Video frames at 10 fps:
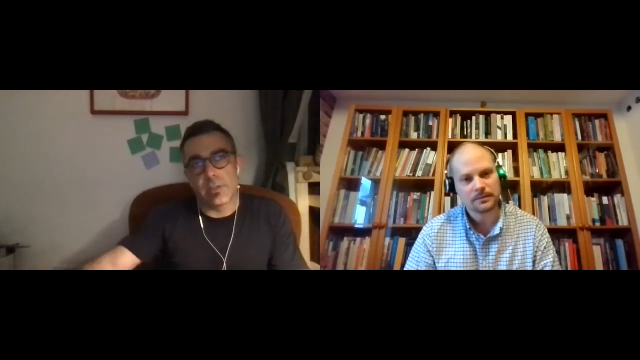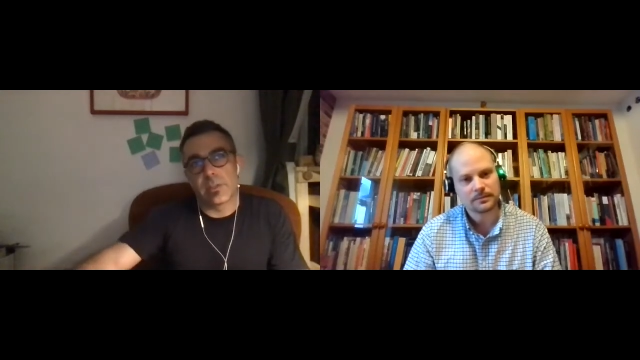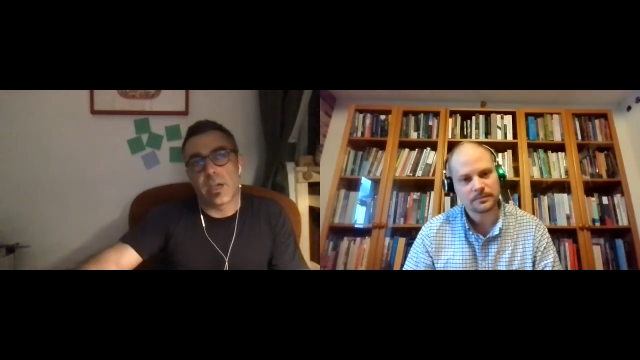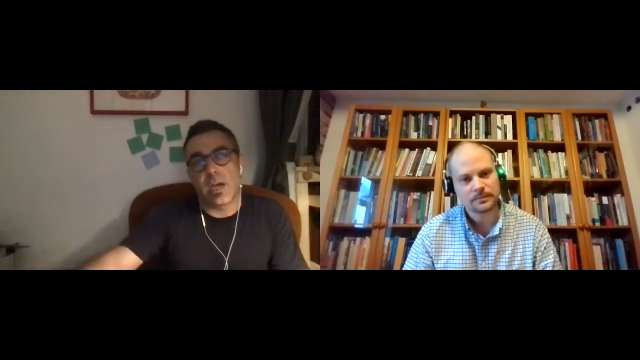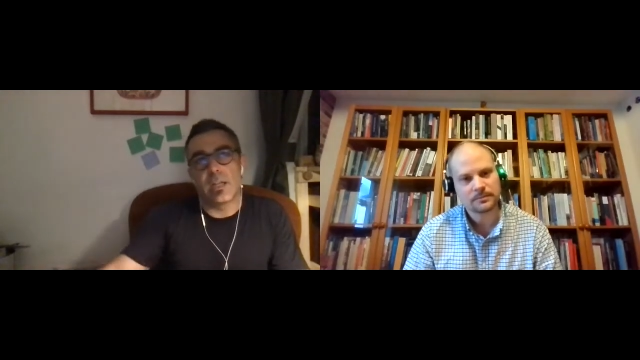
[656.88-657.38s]

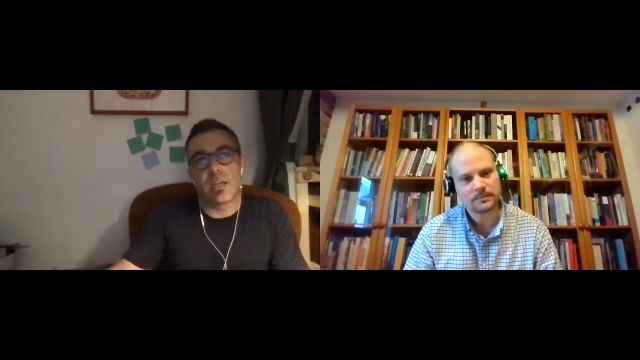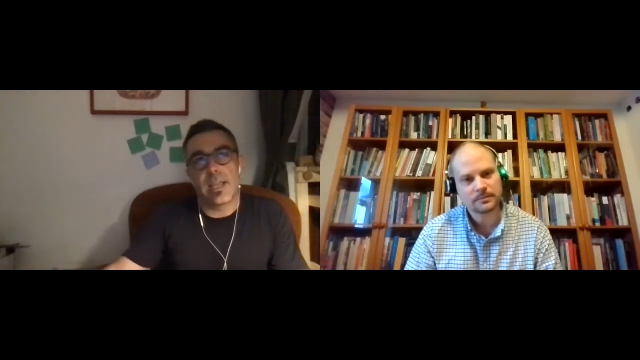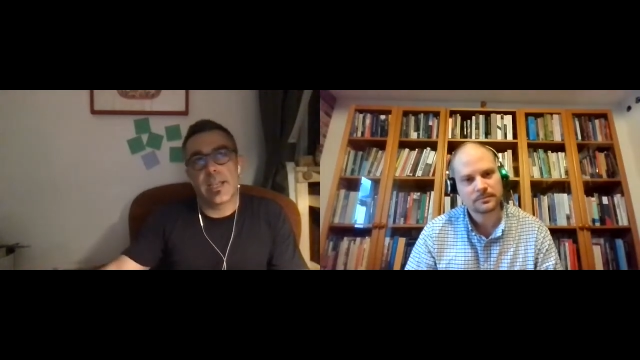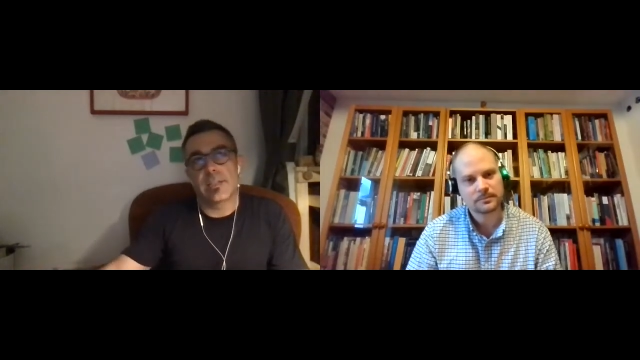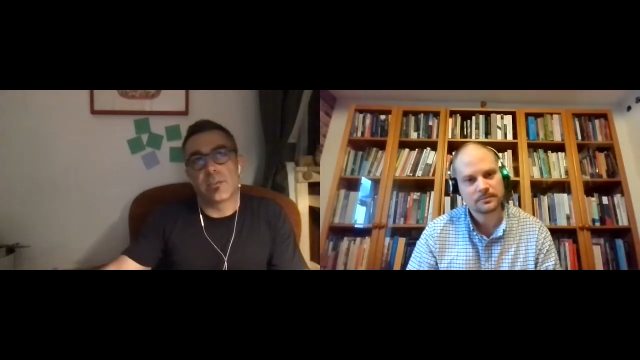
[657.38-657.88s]
Speaker 1: scholar.
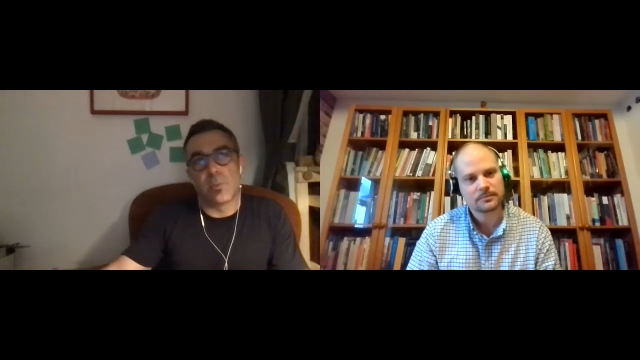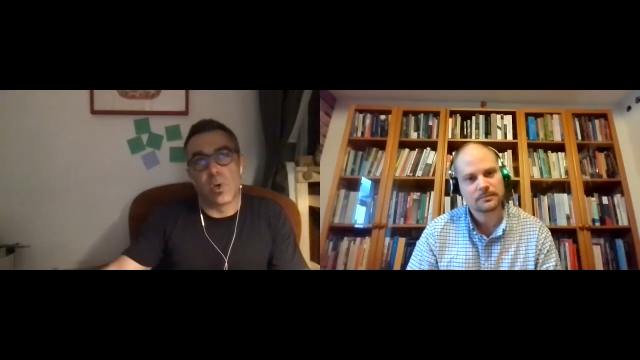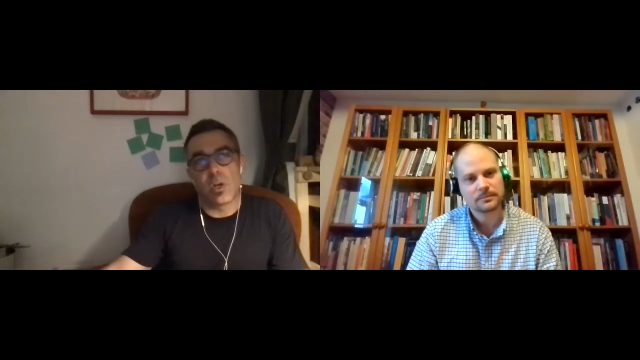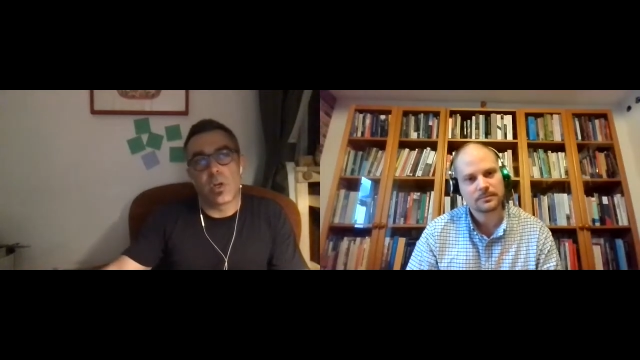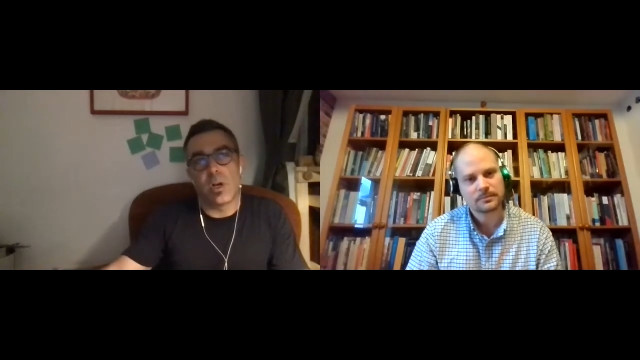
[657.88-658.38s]
He has his
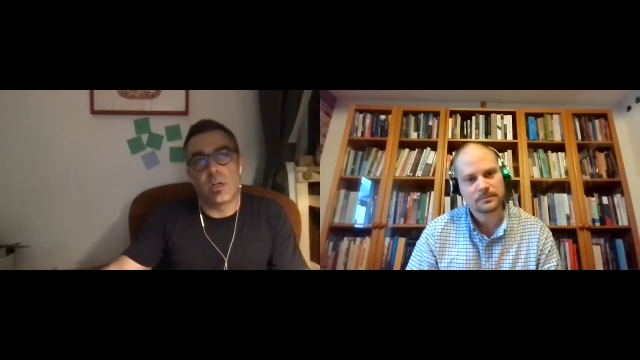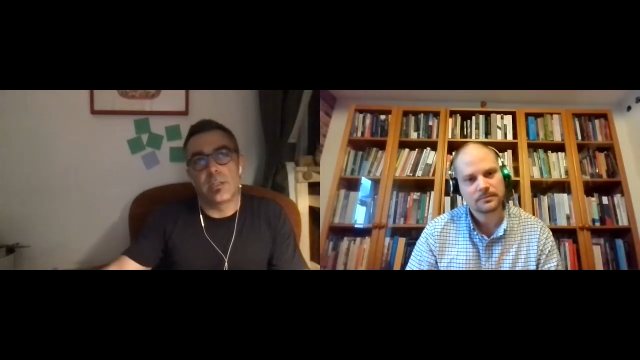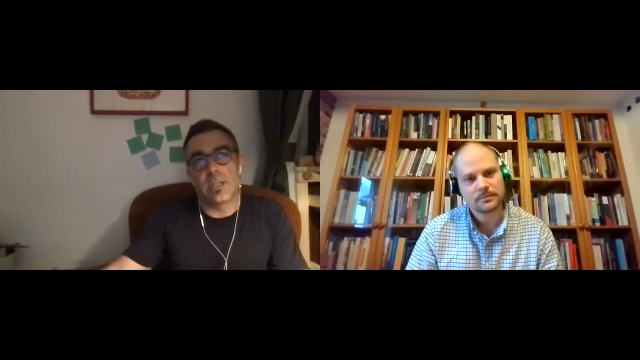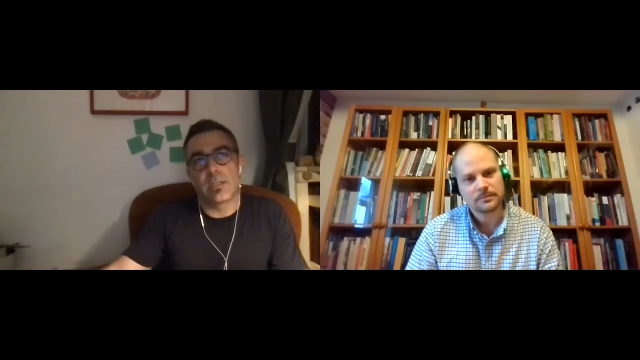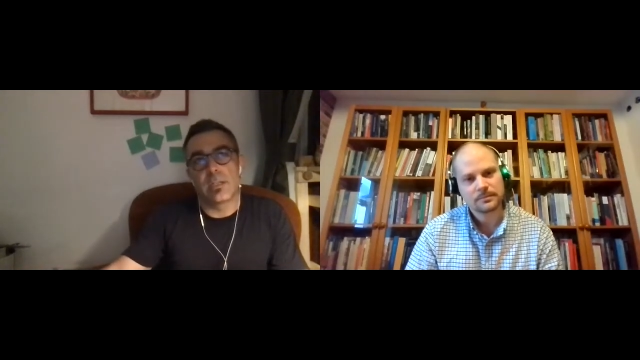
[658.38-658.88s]
book
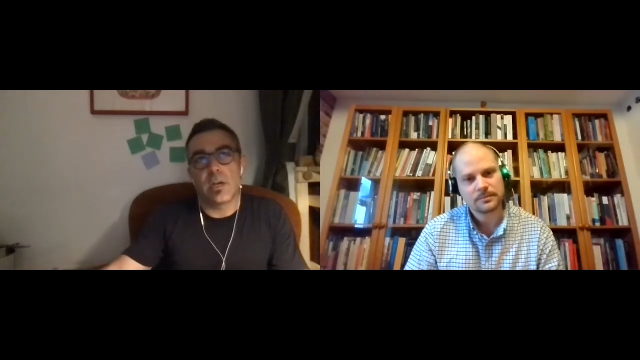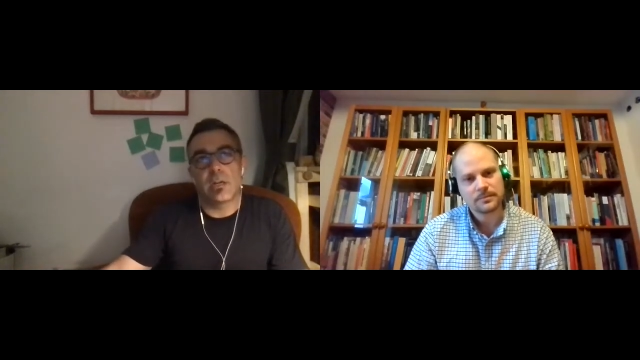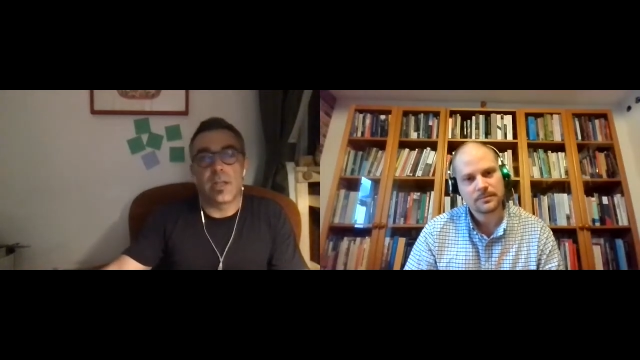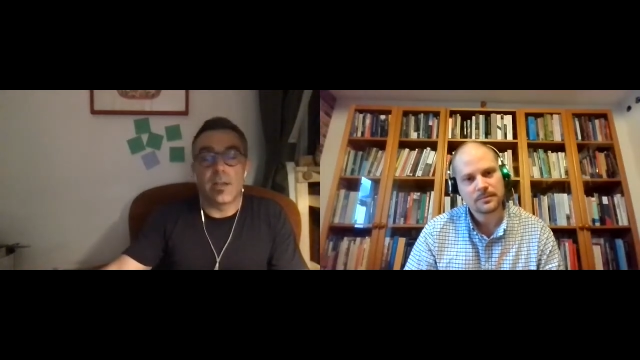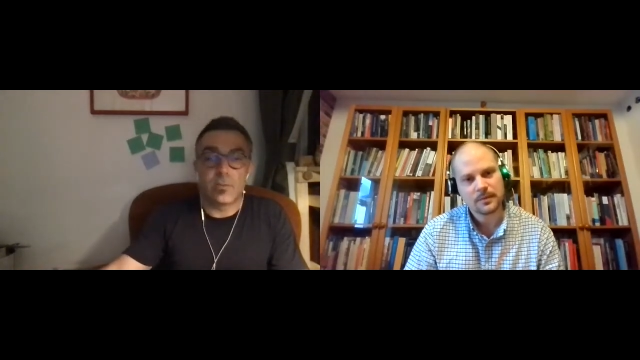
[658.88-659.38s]
called uh,
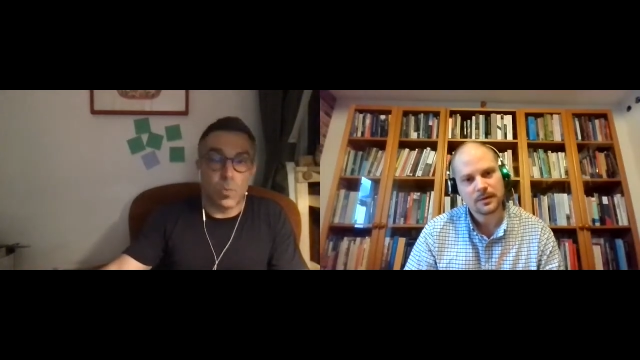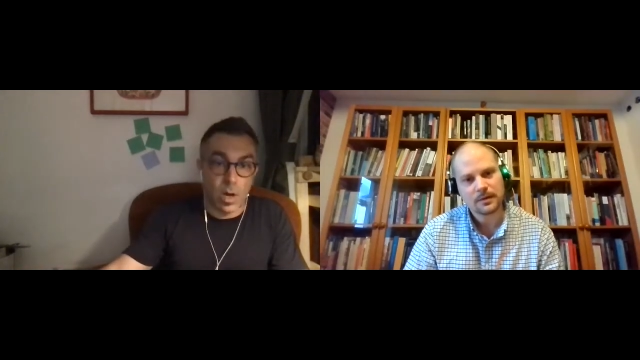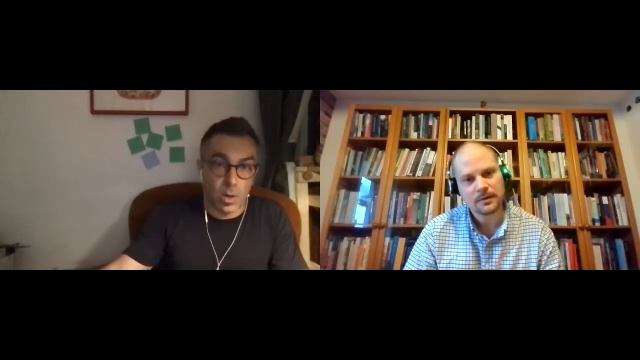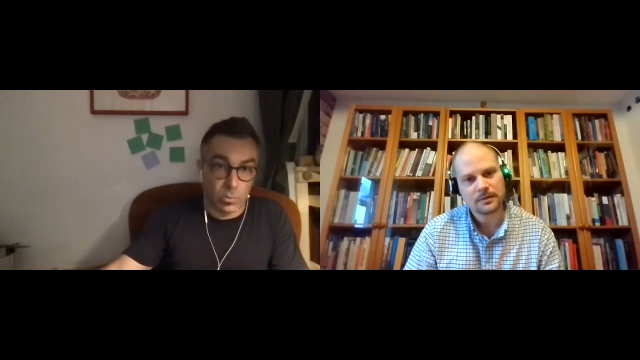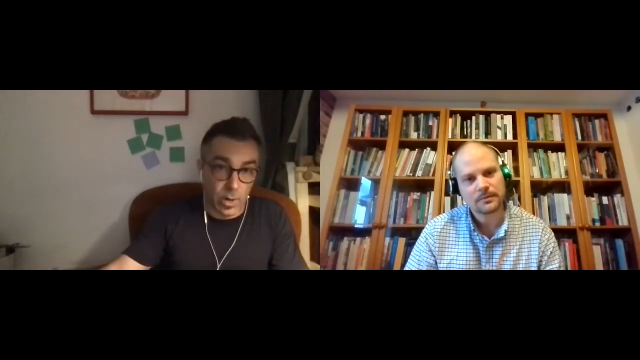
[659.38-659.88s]
"Talk Left,
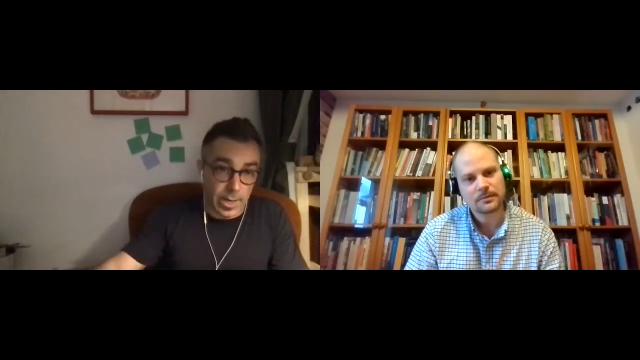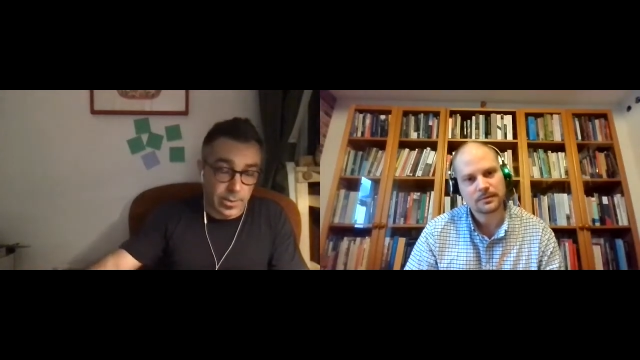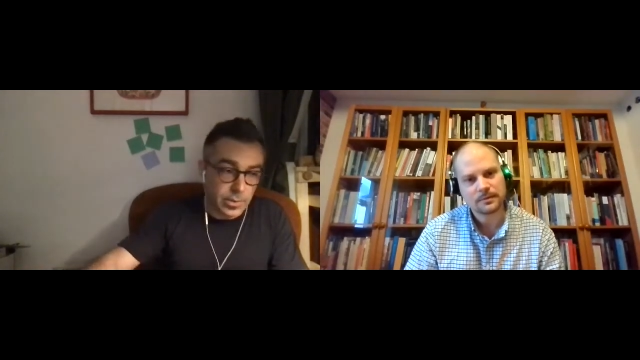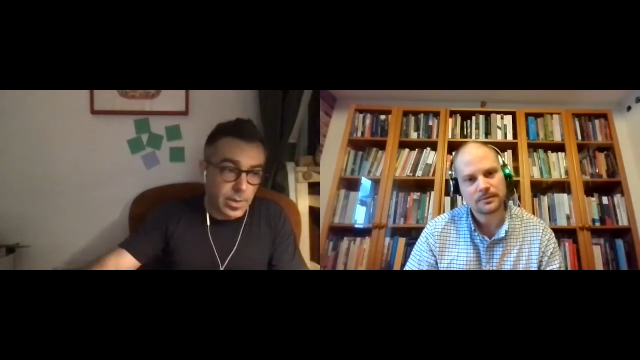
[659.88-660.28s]
Walk Right."